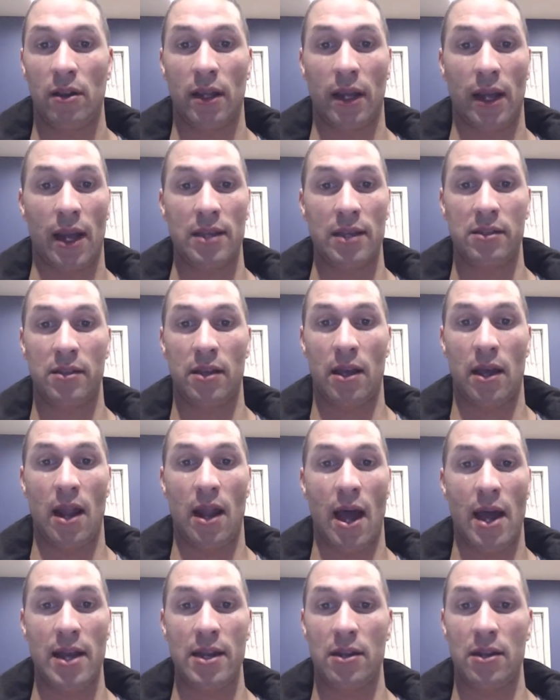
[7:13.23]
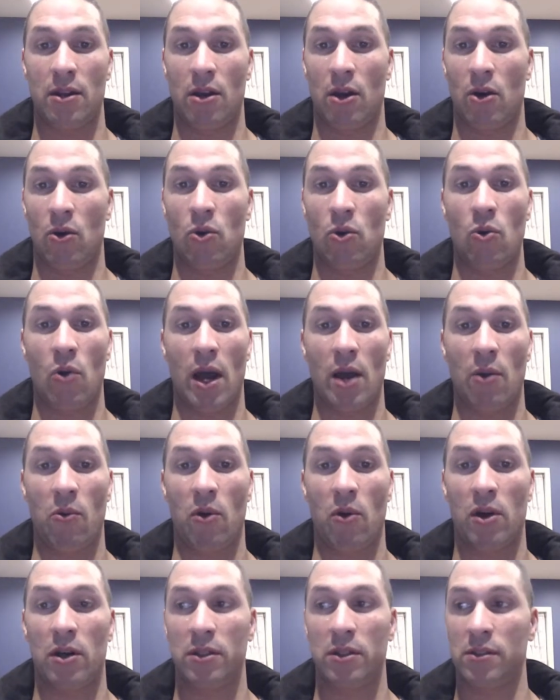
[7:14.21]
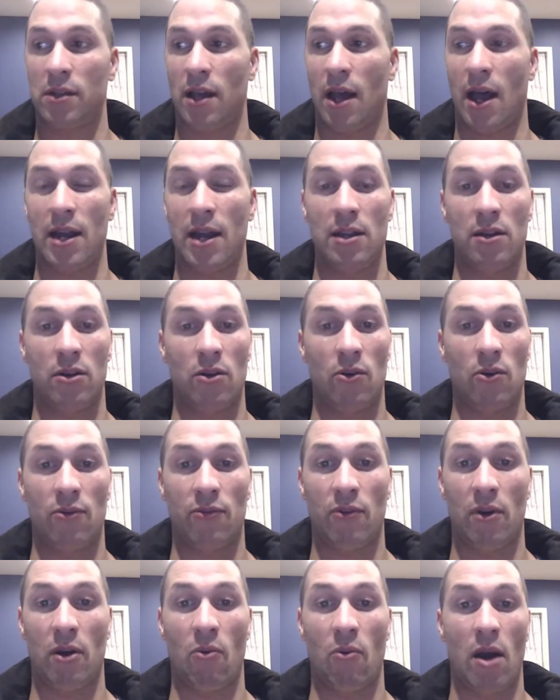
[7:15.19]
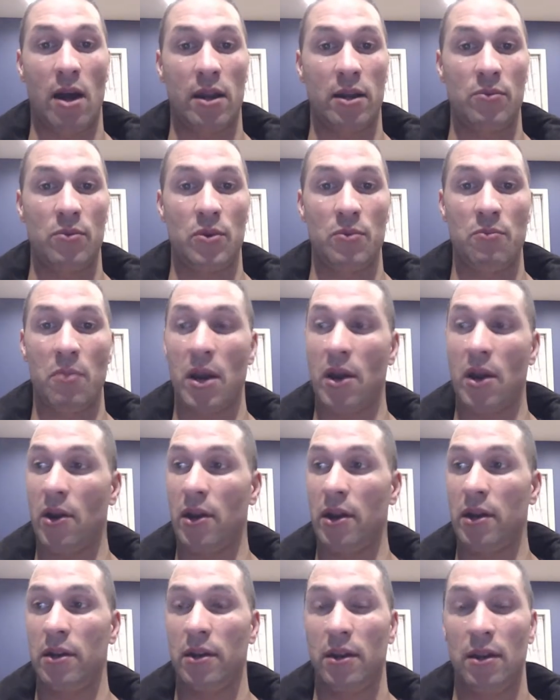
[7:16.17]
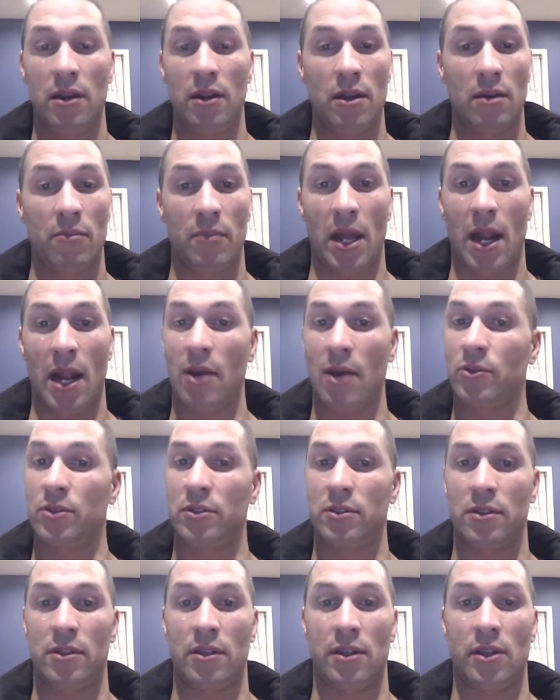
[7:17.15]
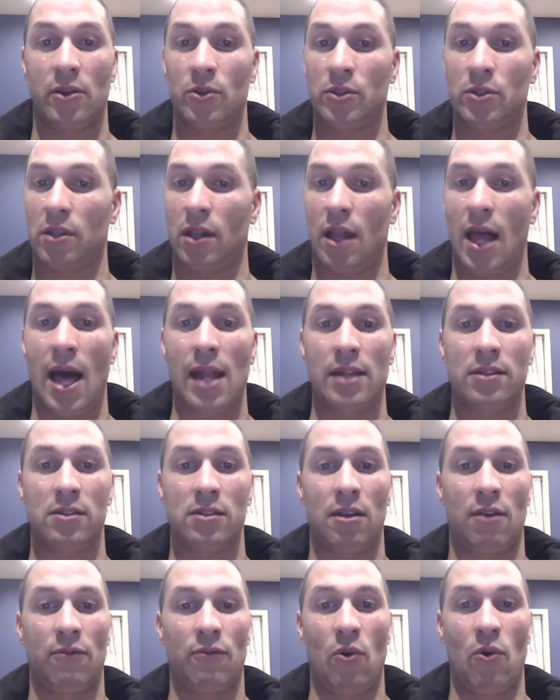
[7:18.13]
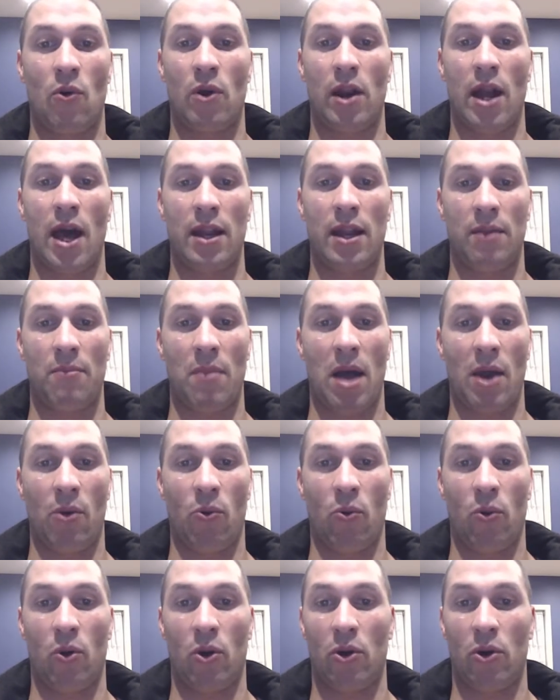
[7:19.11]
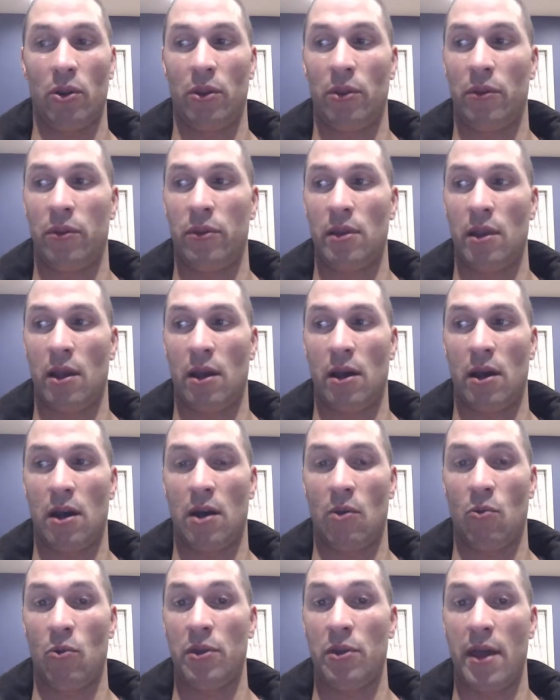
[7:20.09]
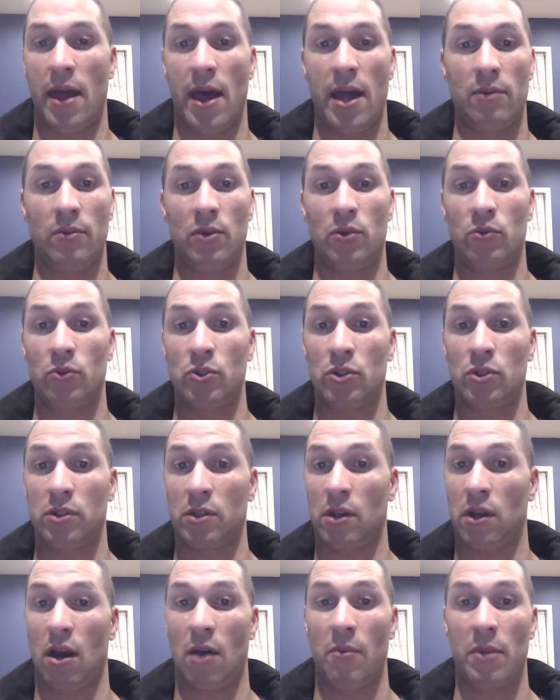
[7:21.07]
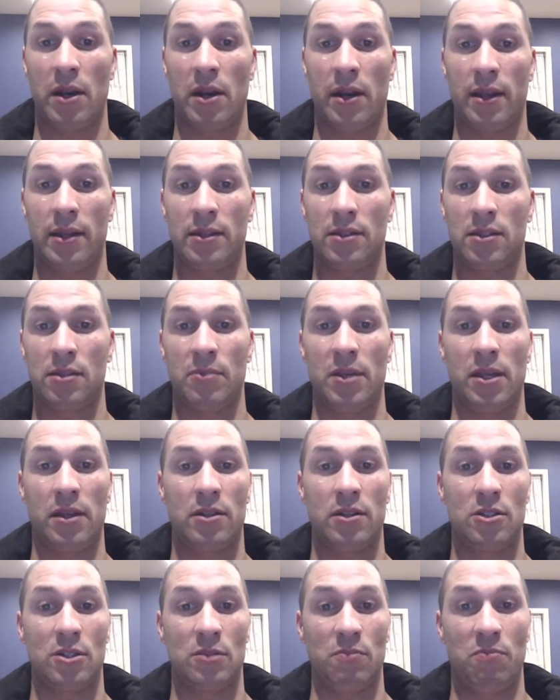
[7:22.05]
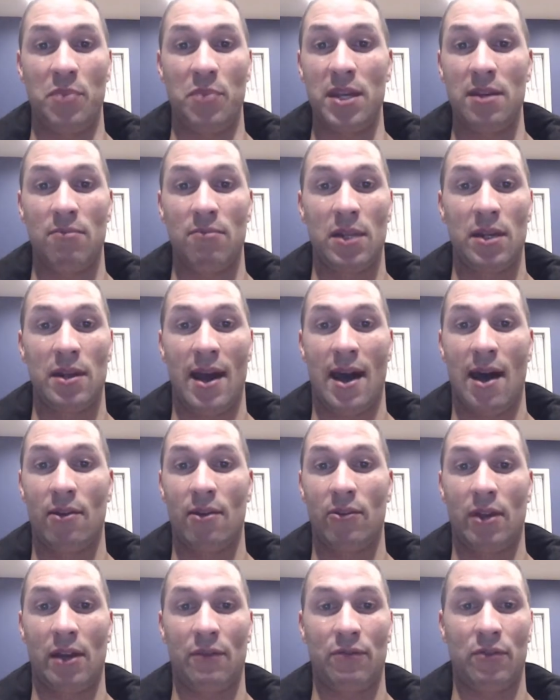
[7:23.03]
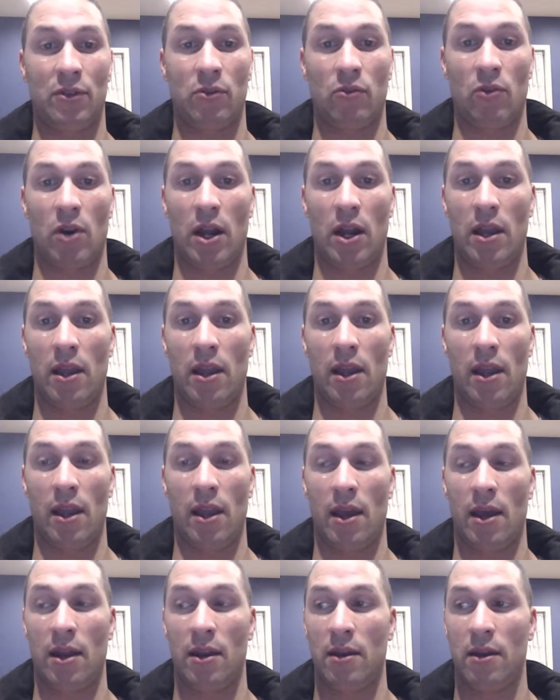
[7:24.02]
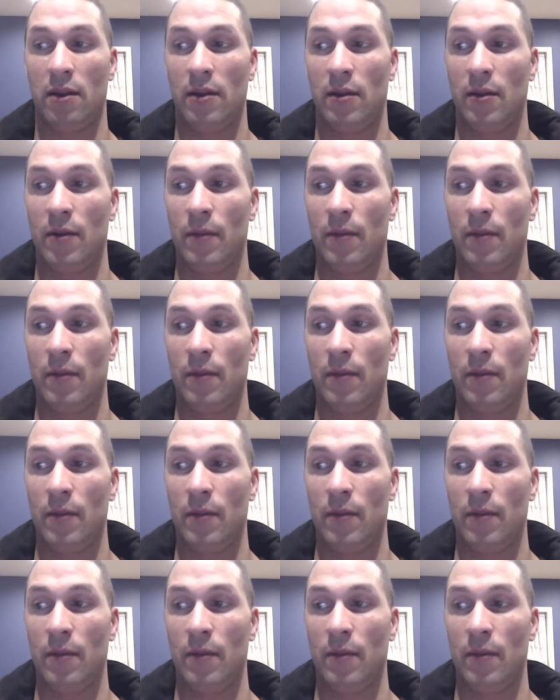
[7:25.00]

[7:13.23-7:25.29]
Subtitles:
like I said, I didn't know who I was. I didn't know if I wanted to be married, and there was a lot of stuff going on in my world where the enemy was just coming against me and just beating me down left and right. And